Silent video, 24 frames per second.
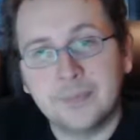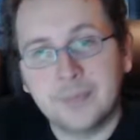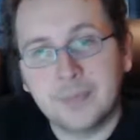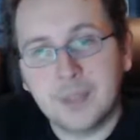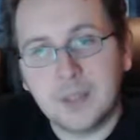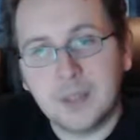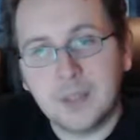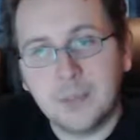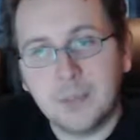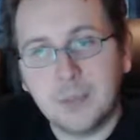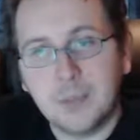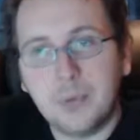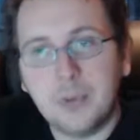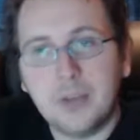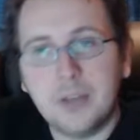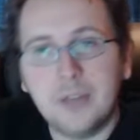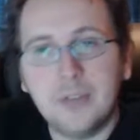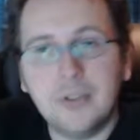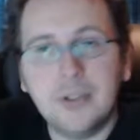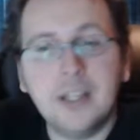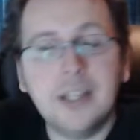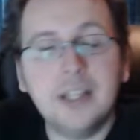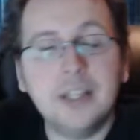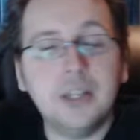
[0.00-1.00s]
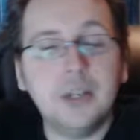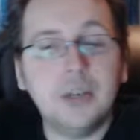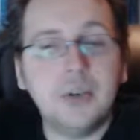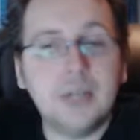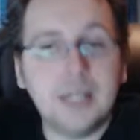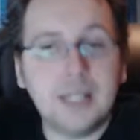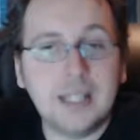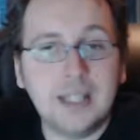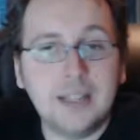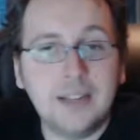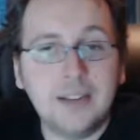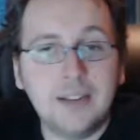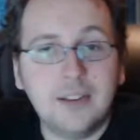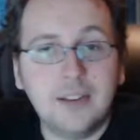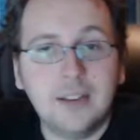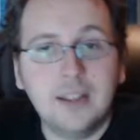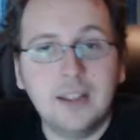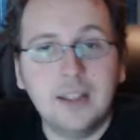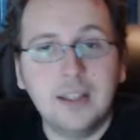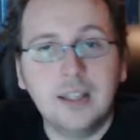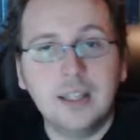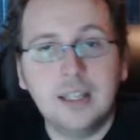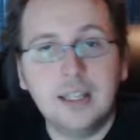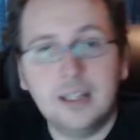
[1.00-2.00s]
But what he's really doing is
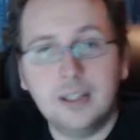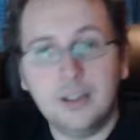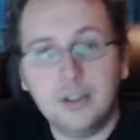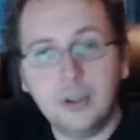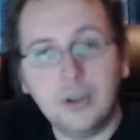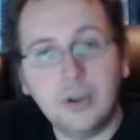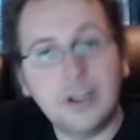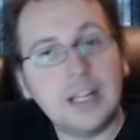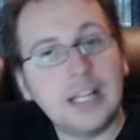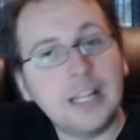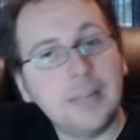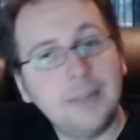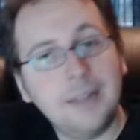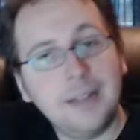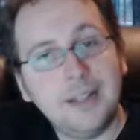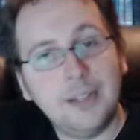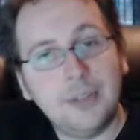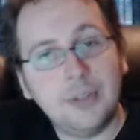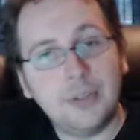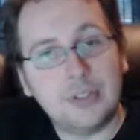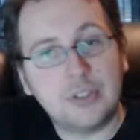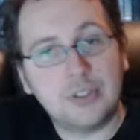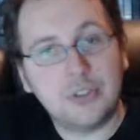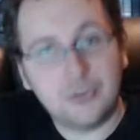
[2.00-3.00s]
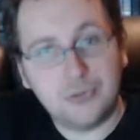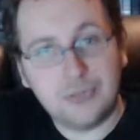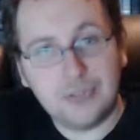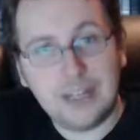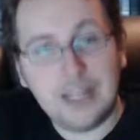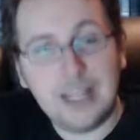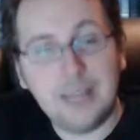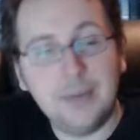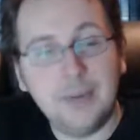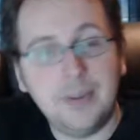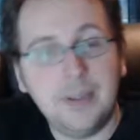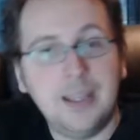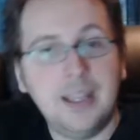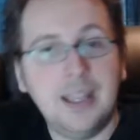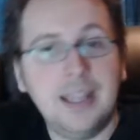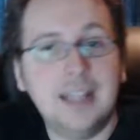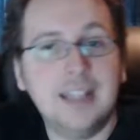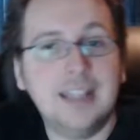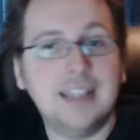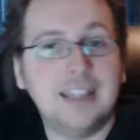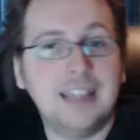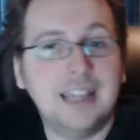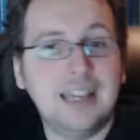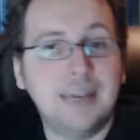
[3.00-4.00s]
luring them into a trap, and
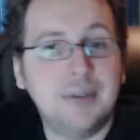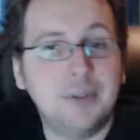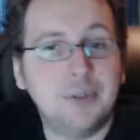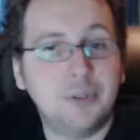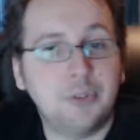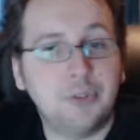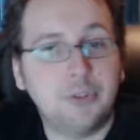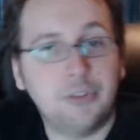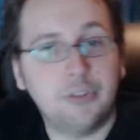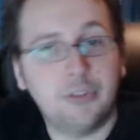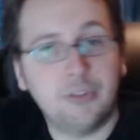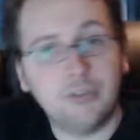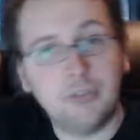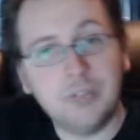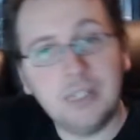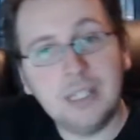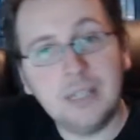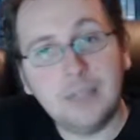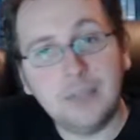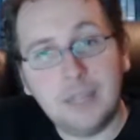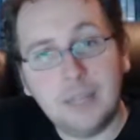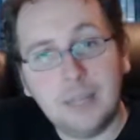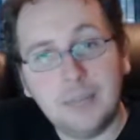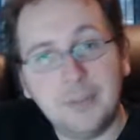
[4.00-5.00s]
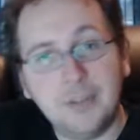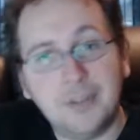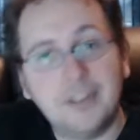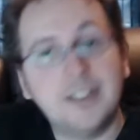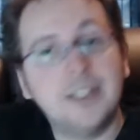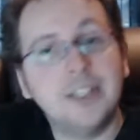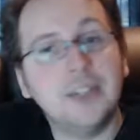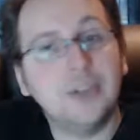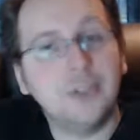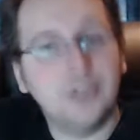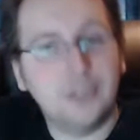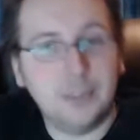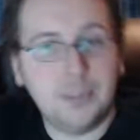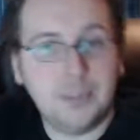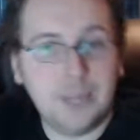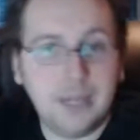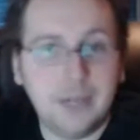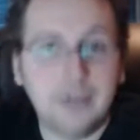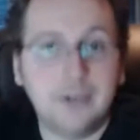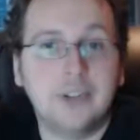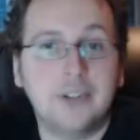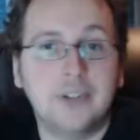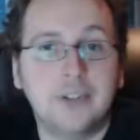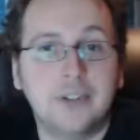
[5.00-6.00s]
he captures 3 of them and steals their
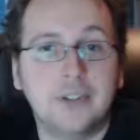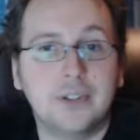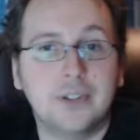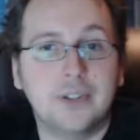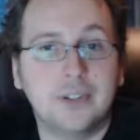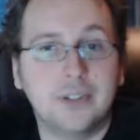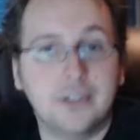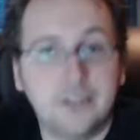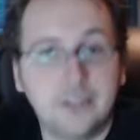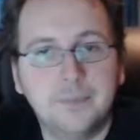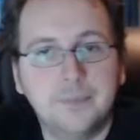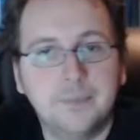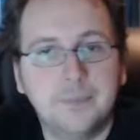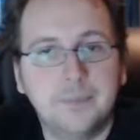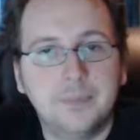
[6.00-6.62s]
power stars.